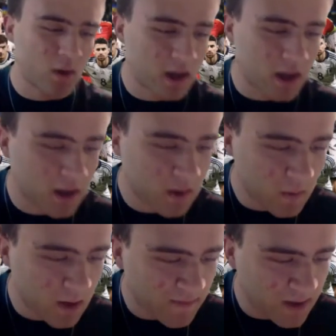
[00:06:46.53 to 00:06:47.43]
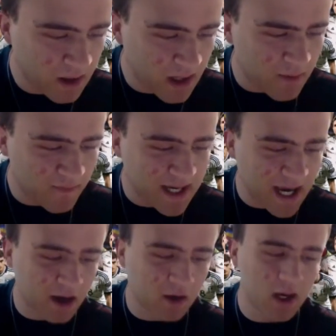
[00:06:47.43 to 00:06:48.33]
I think
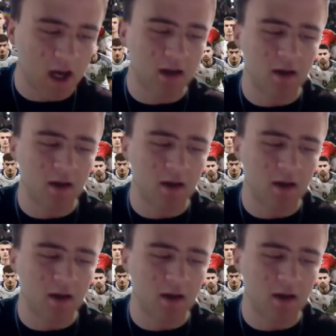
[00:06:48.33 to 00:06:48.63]
Vicario,